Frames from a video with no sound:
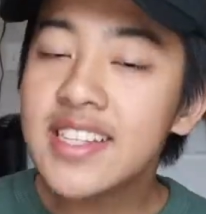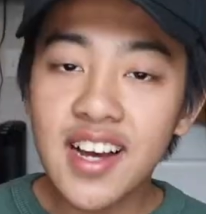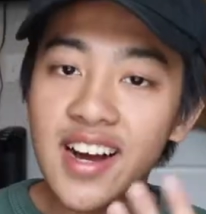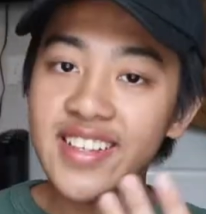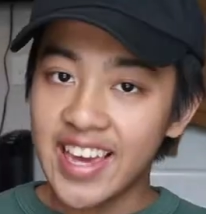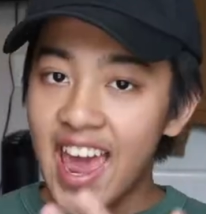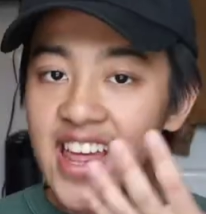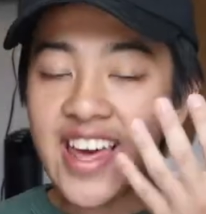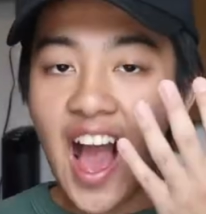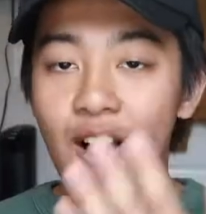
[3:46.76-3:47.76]
It's
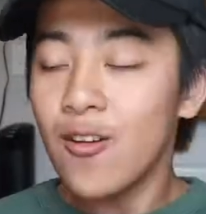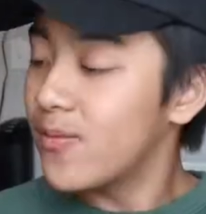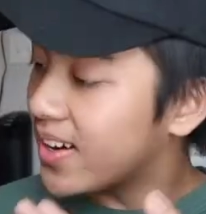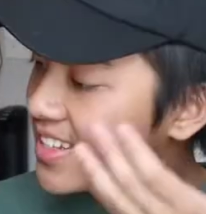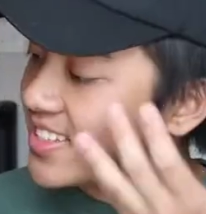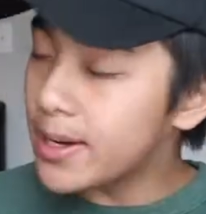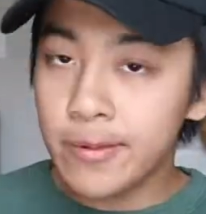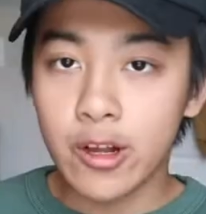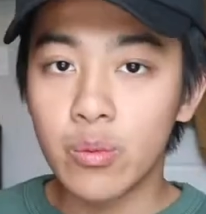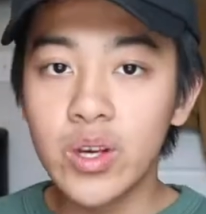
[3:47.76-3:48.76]
uncanny how fucking
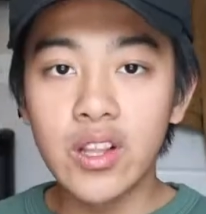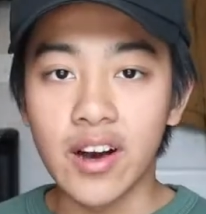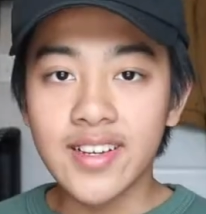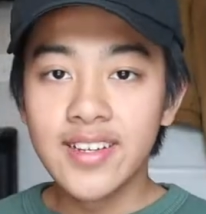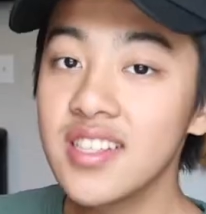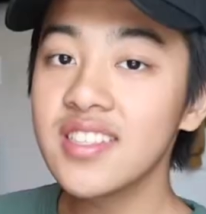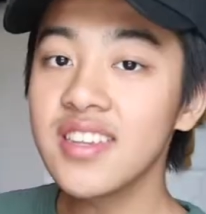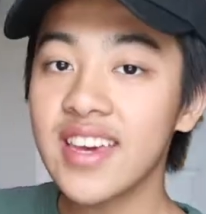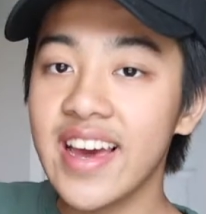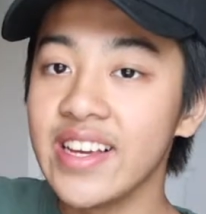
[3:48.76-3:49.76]
similar we look. Just
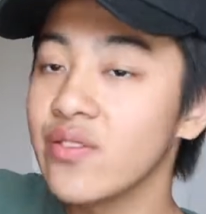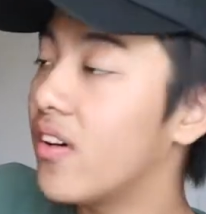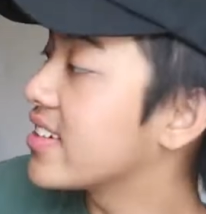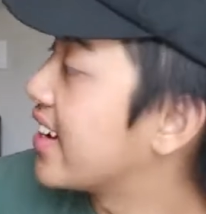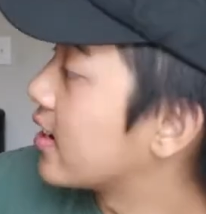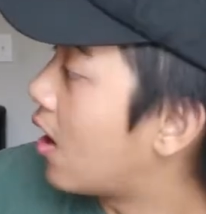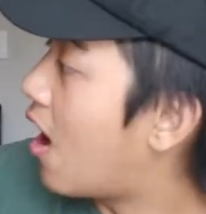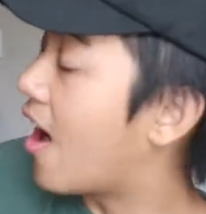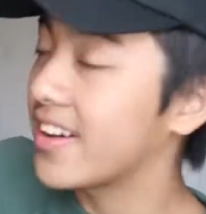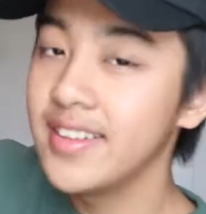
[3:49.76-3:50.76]
look at his fucking
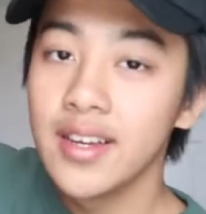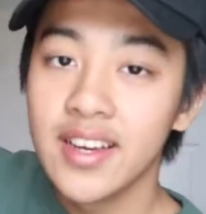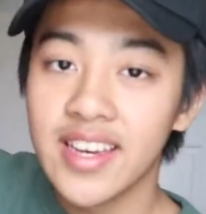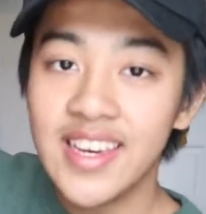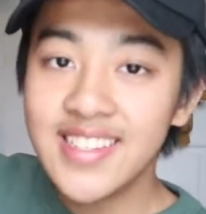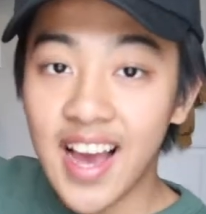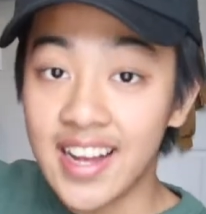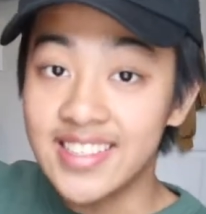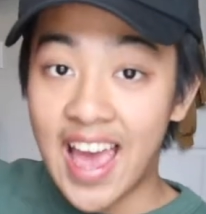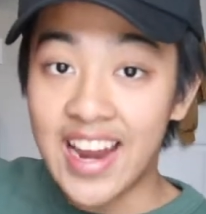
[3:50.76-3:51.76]
cock. He's
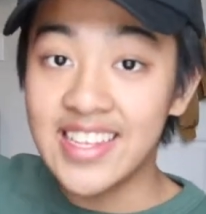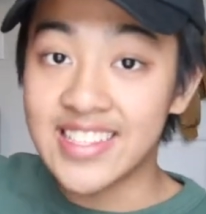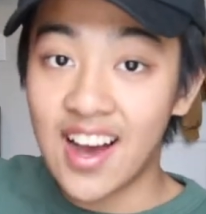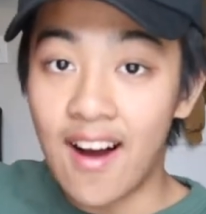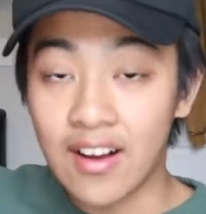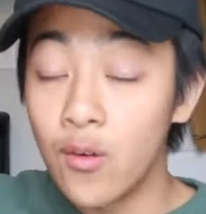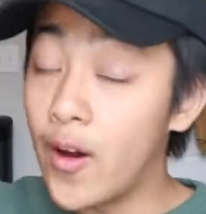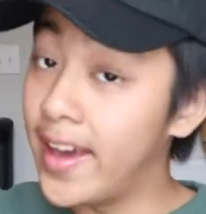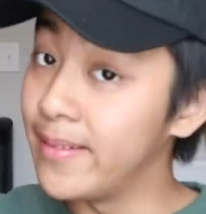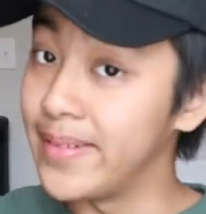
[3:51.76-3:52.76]
got daddy's cock. Wait a